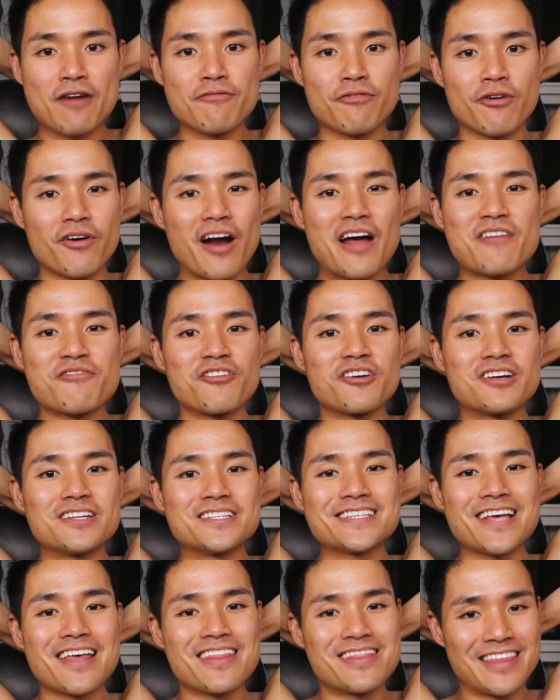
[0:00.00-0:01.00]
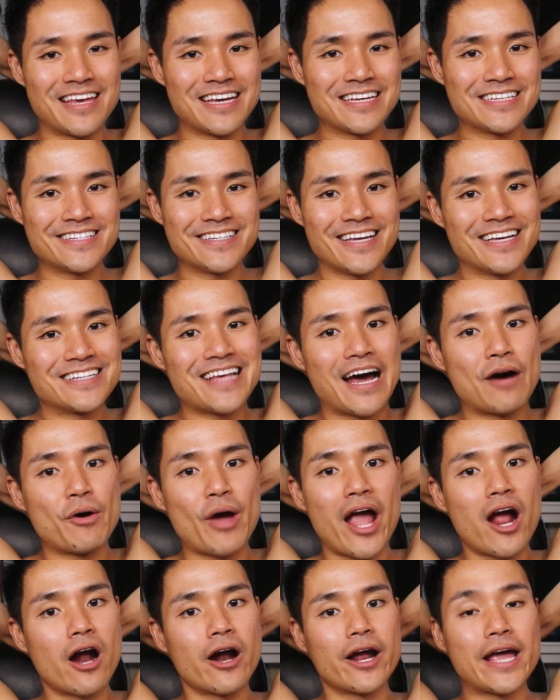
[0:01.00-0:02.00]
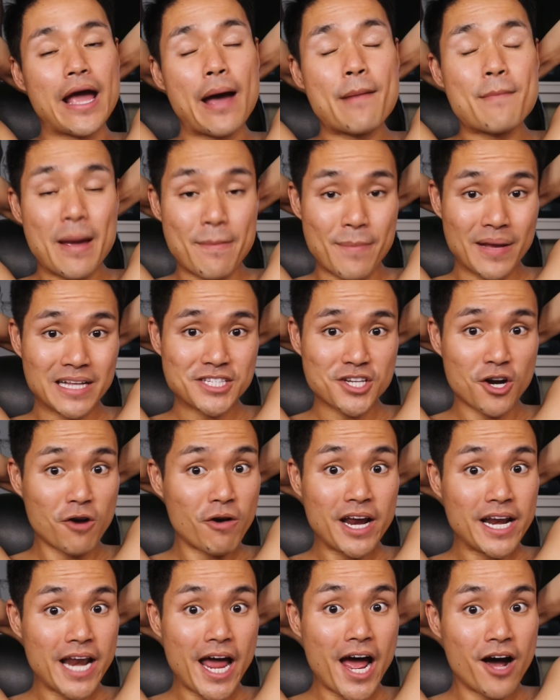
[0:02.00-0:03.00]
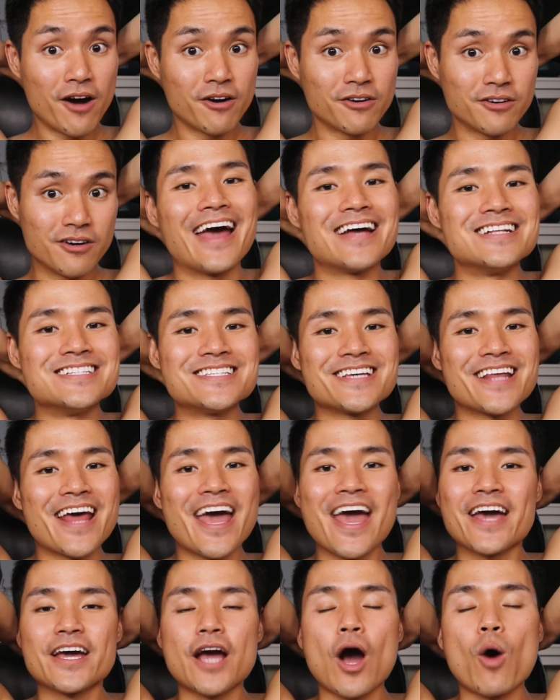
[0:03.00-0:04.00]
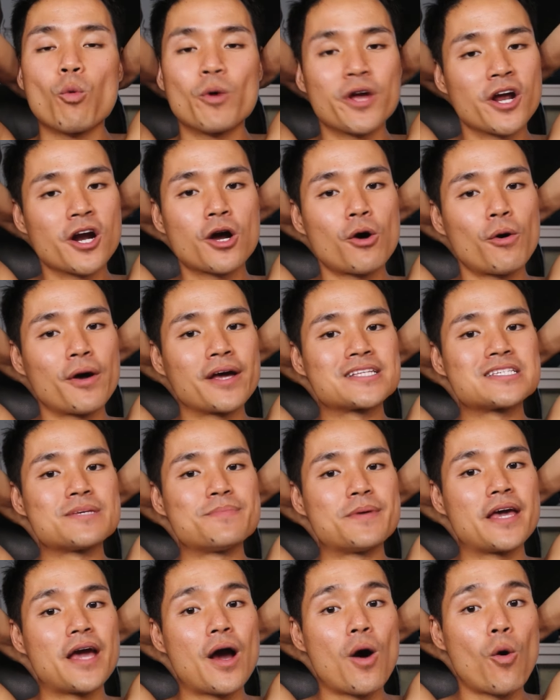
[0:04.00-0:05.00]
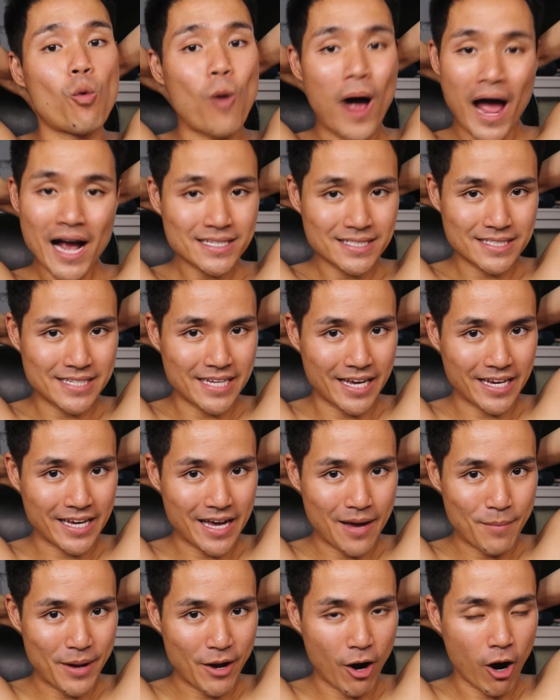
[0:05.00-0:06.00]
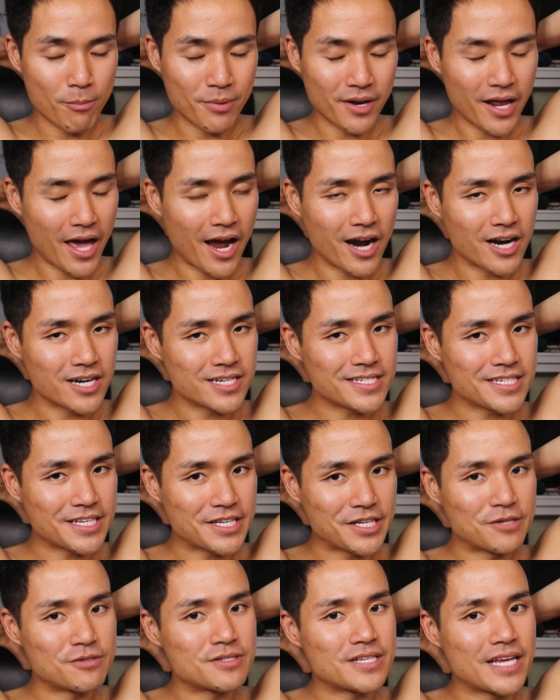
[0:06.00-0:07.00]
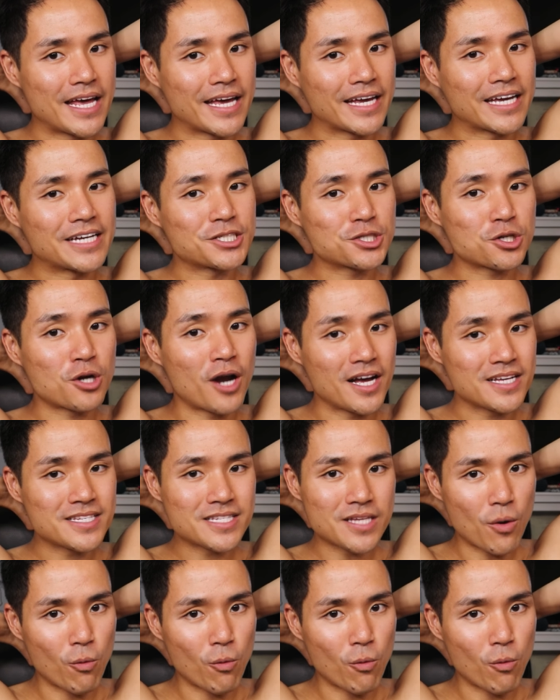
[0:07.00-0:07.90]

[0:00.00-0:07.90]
For reference, this is how hairy my pits are right now. And today we are going to be waxing my armpit hairs using Tress